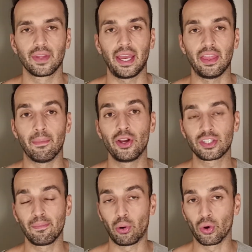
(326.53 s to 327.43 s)
the most
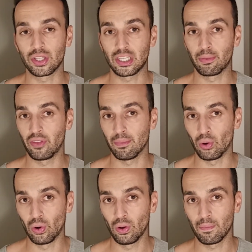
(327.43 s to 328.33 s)
important tip of them
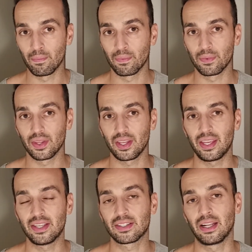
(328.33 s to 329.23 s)
all is
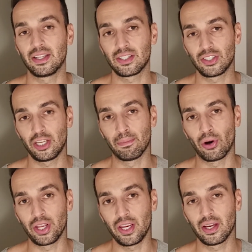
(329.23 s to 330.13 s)
to listen to your
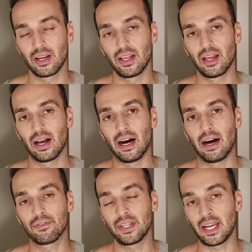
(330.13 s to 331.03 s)
body
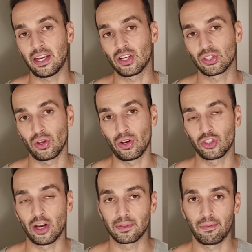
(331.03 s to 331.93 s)
after eating certain
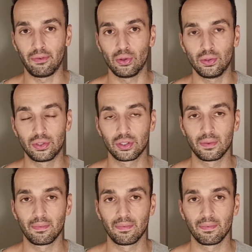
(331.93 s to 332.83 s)
types of foods.
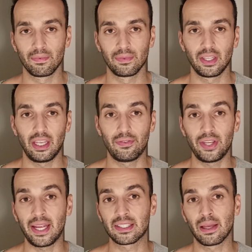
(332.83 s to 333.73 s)
If you eat
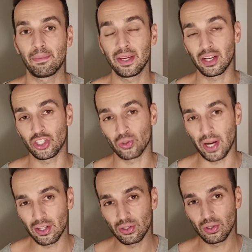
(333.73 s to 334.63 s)
something and it drains
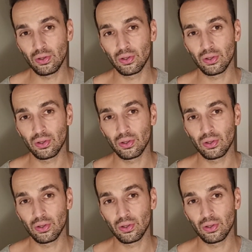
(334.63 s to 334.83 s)
you,